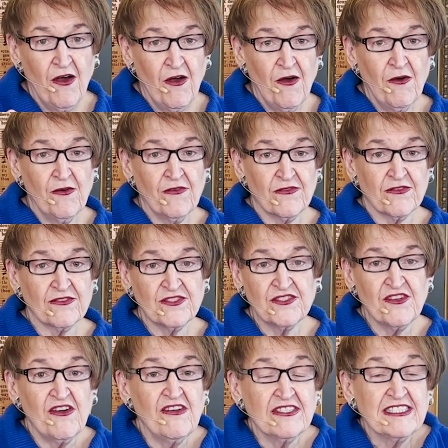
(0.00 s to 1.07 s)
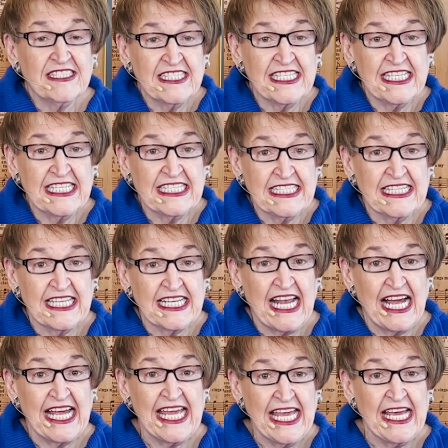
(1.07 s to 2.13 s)
over Saul, seeing that
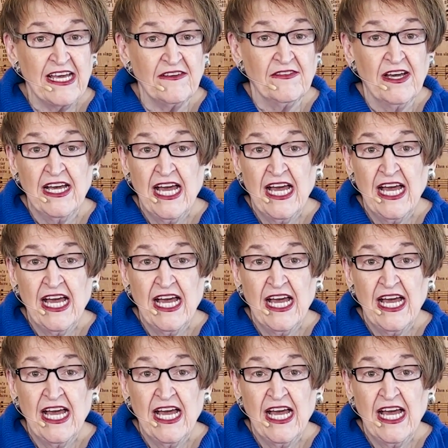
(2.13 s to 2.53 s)
I have